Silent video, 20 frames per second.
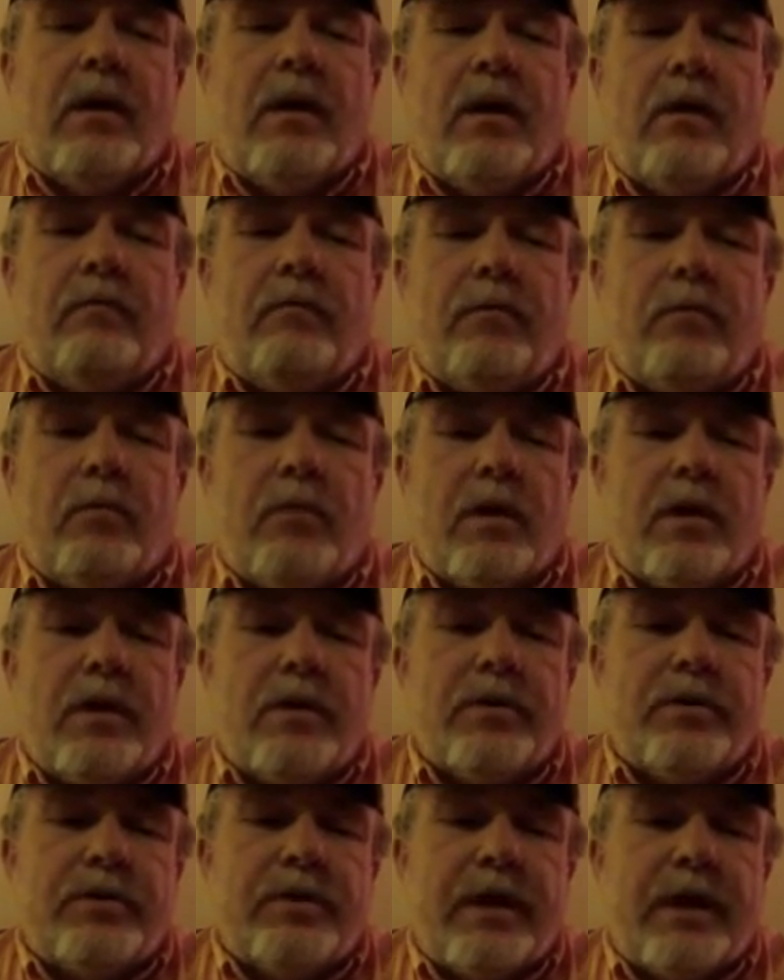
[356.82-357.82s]
And from what I
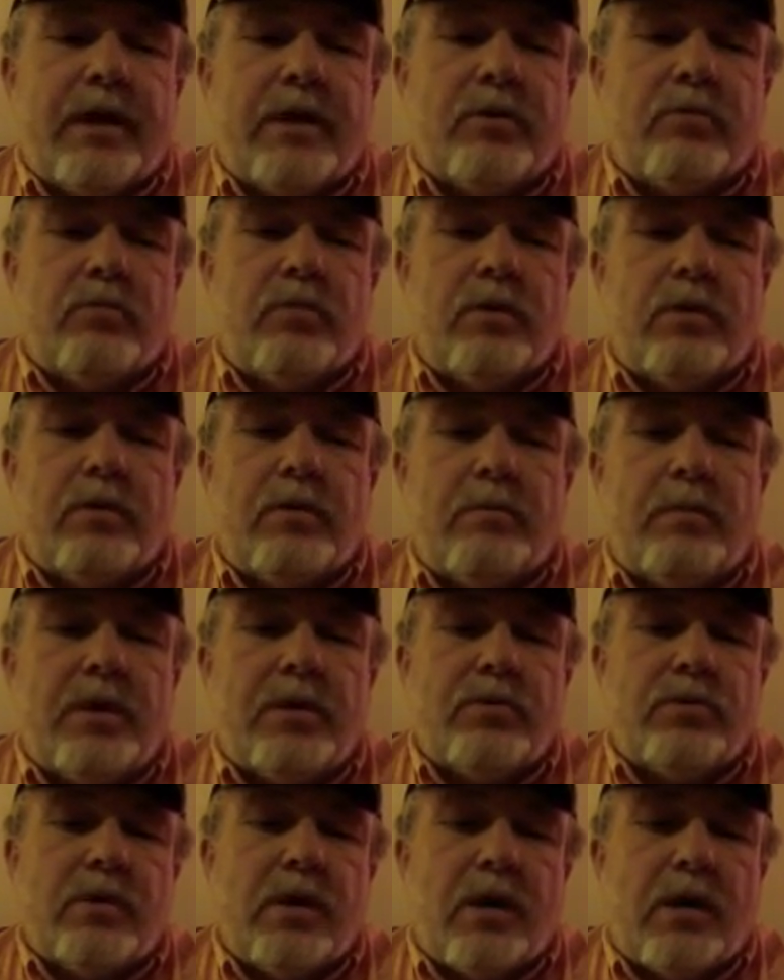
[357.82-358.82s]
understand, it's one of the
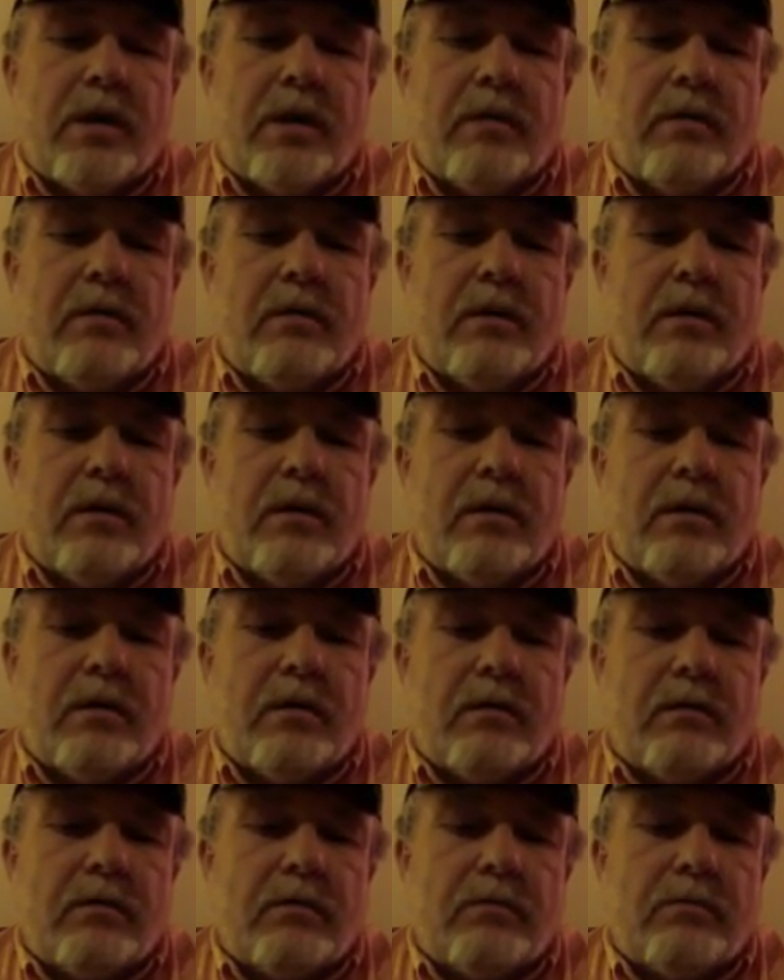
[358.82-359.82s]
best-selling
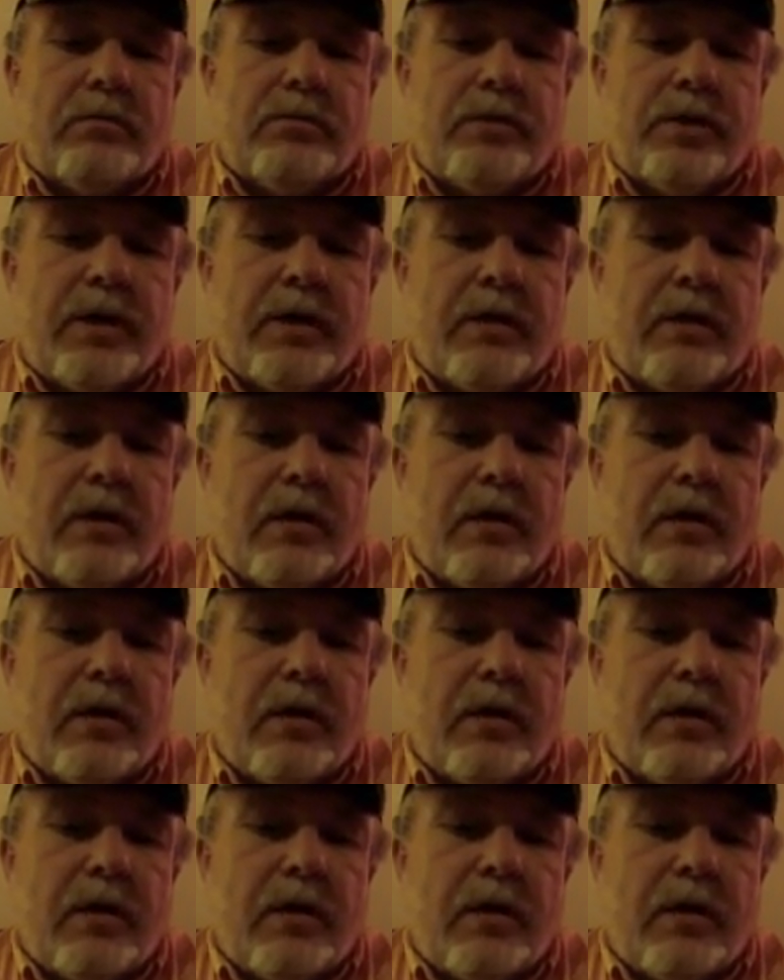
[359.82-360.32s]
jig